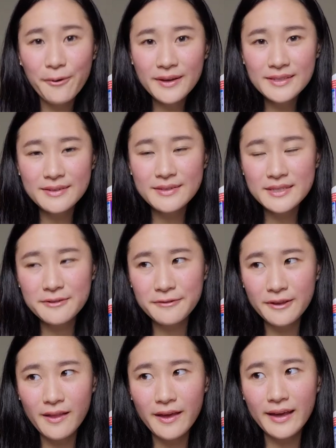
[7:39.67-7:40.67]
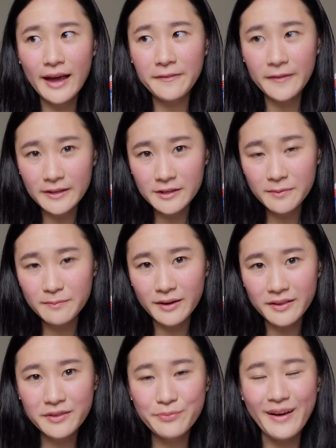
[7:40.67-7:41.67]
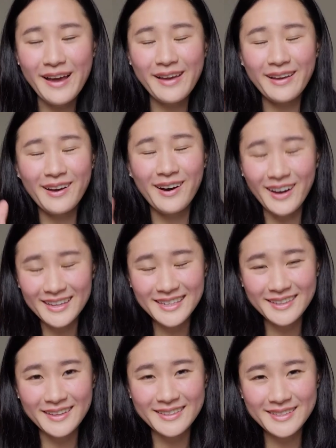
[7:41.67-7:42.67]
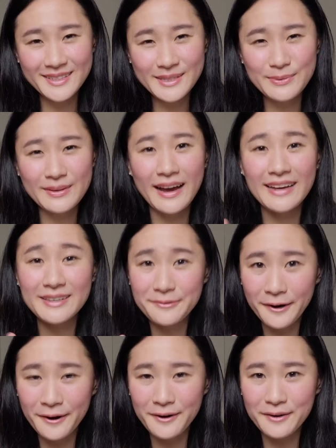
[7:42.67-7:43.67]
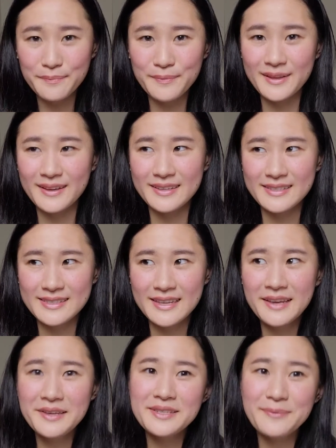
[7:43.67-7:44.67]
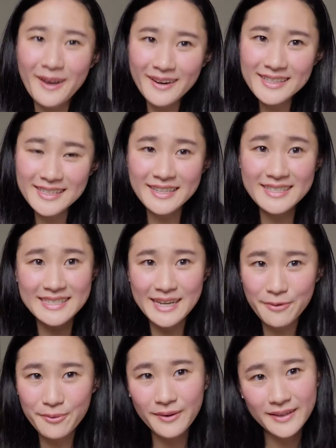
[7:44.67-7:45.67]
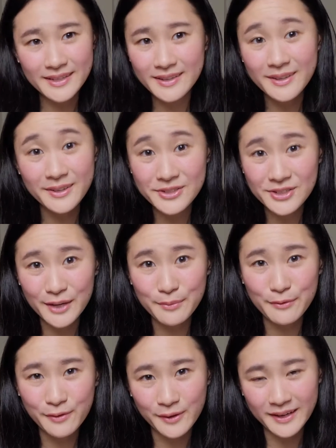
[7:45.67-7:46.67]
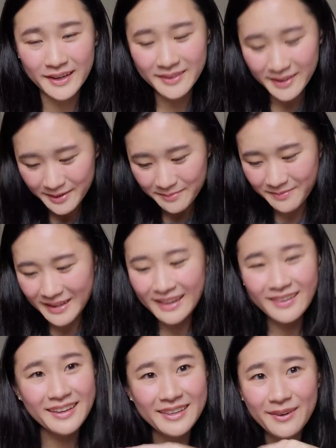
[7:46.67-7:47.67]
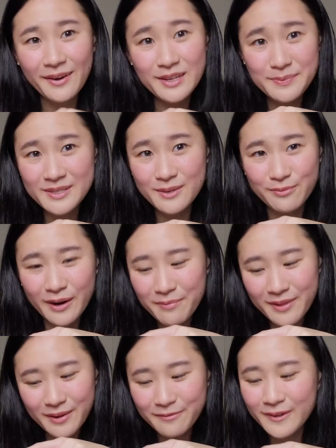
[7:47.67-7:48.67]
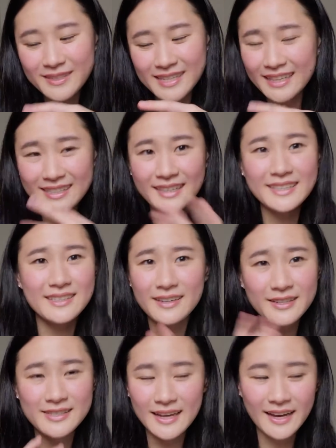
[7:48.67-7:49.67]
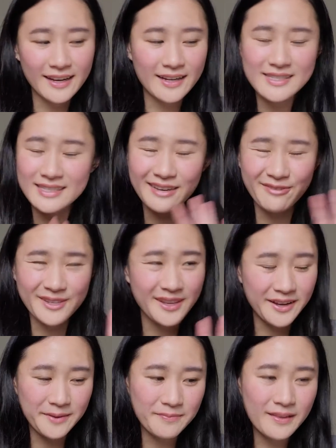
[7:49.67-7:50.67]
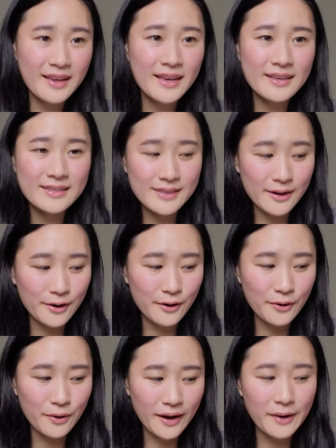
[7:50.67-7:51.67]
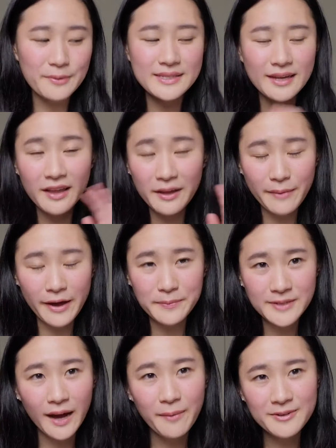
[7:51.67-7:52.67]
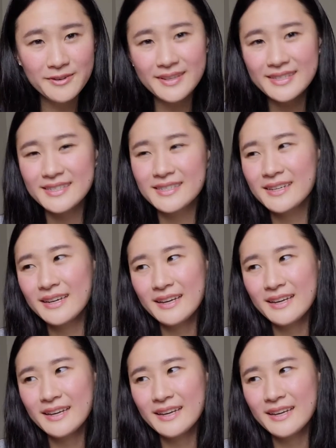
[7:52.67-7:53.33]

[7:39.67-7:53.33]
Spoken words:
always used to feel like at the end of the month, my contact lenses would kind of hurt because, to be honest, I just never really did a good job of cleaning them. Like, you know how you're supposed to rub them for 10 seconds on each side? I just never did it. So I was telling my optometrist,